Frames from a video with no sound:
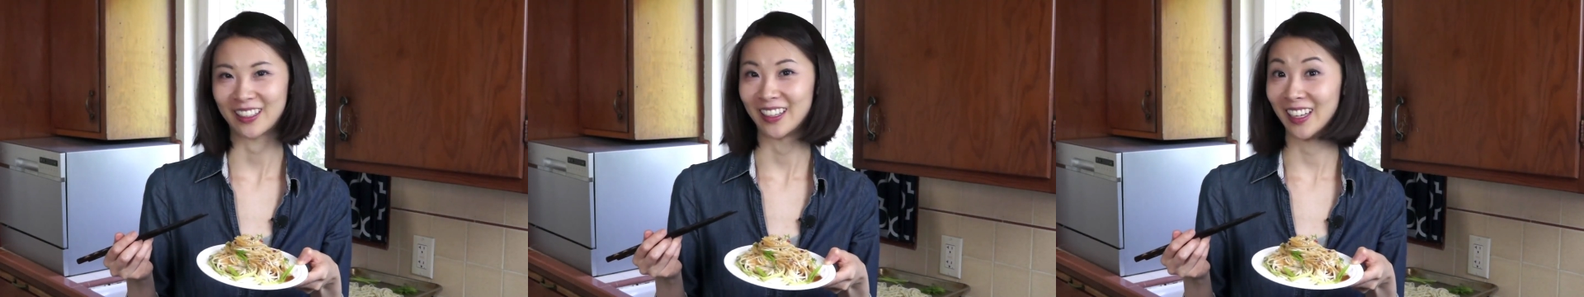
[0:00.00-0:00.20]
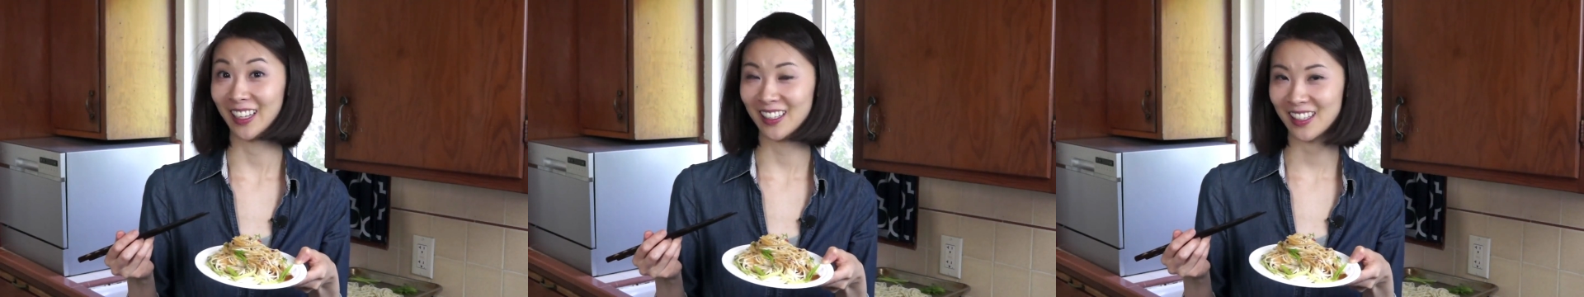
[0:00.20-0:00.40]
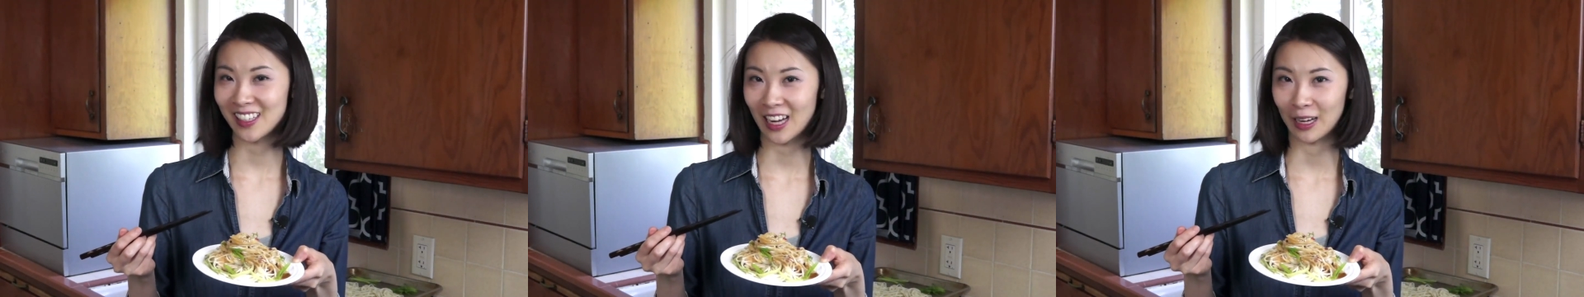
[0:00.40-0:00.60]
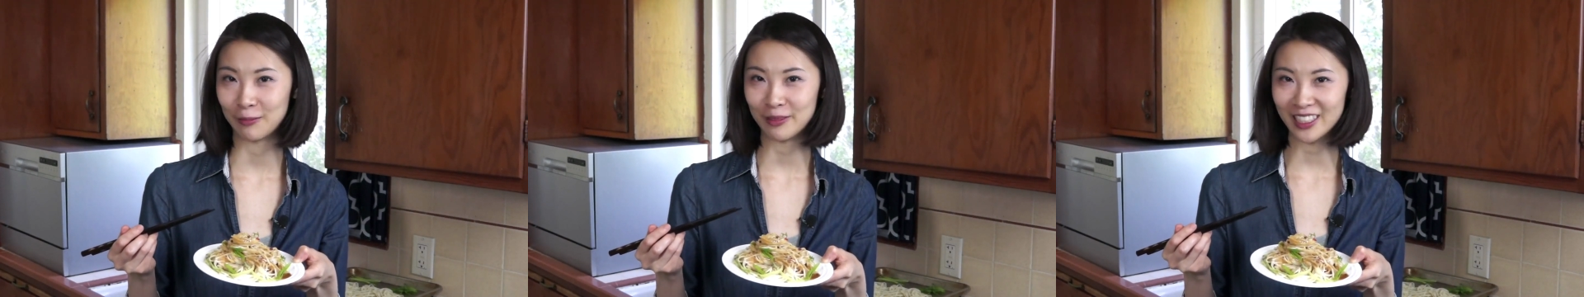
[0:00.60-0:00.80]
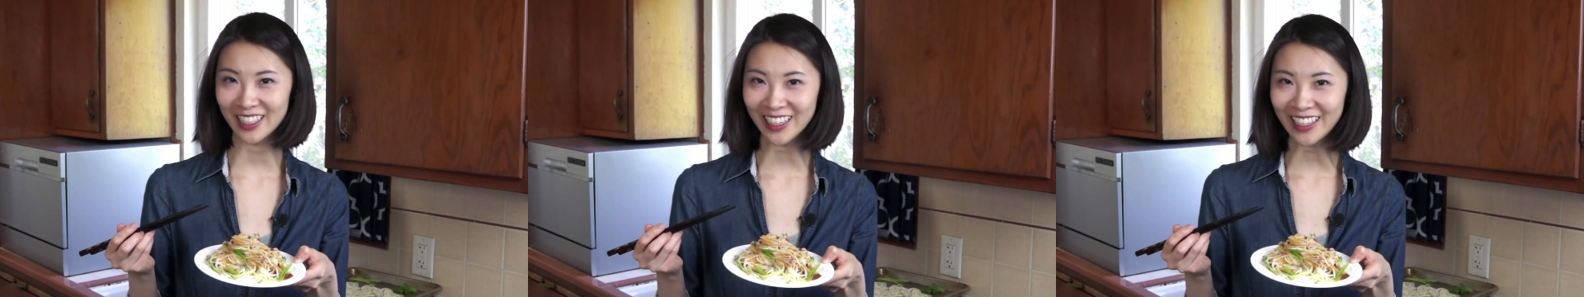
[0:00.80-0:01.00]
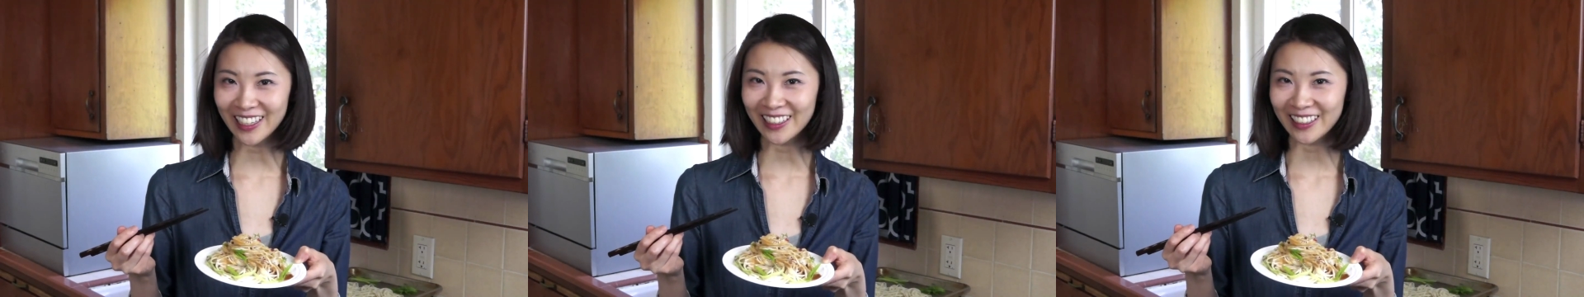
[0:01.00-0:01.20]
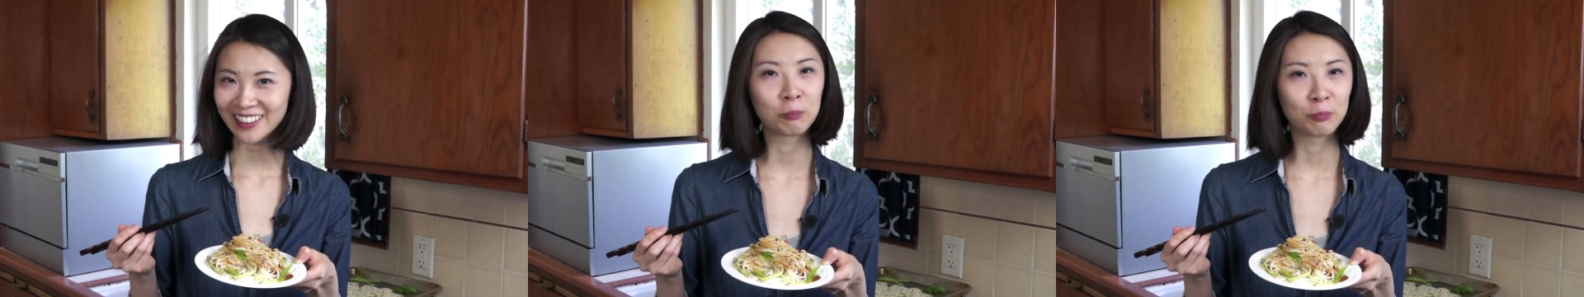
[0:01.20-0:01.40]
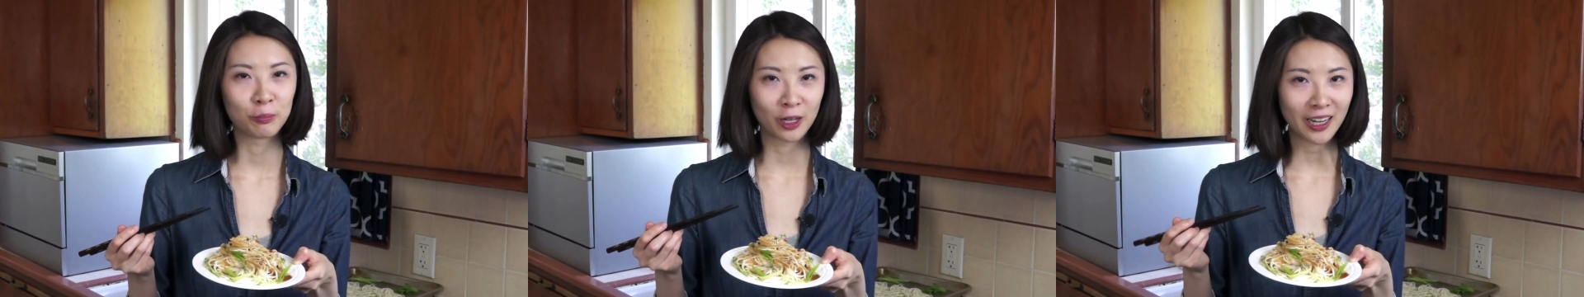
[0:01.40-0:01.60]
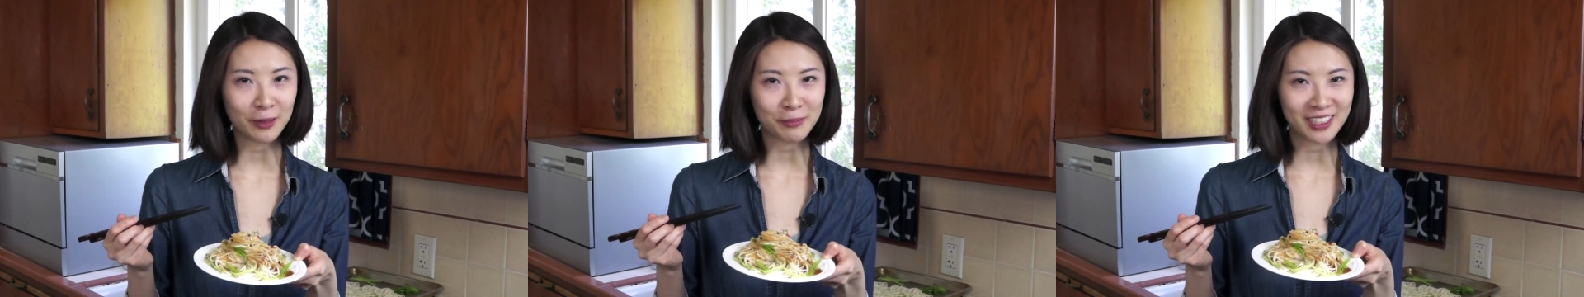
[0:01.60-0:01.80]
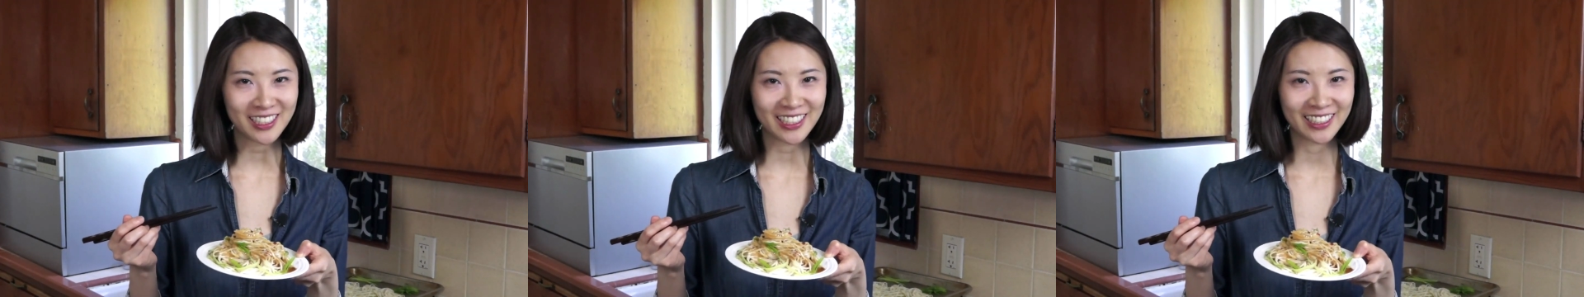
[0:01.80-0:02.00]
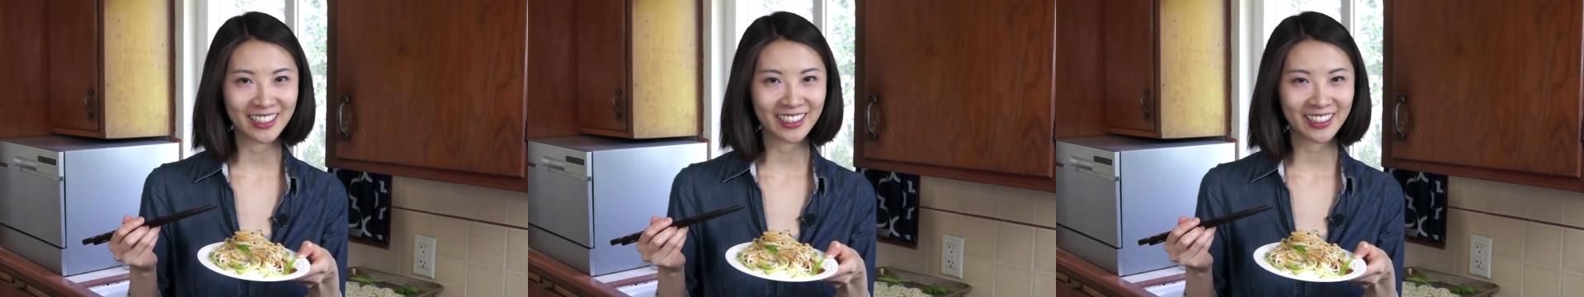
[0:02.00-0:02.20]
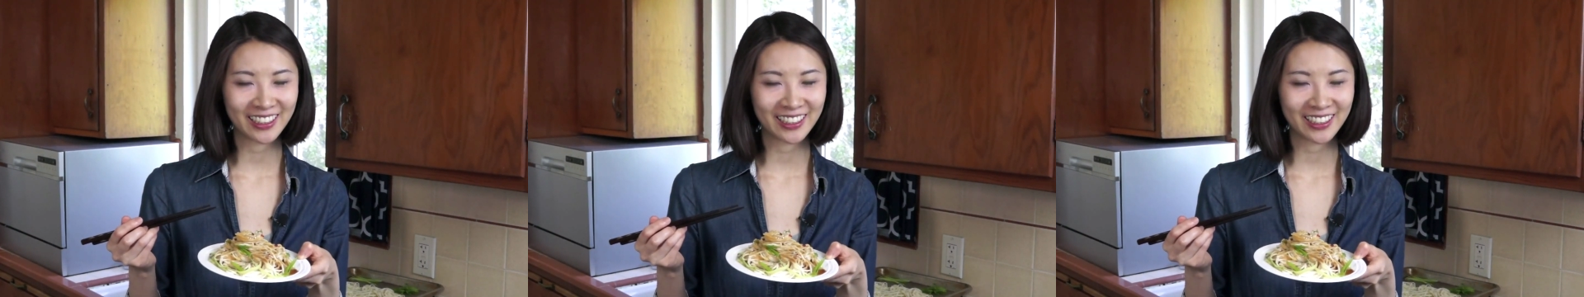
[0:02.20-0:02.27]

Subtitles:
it's time to eat. Bon appetit!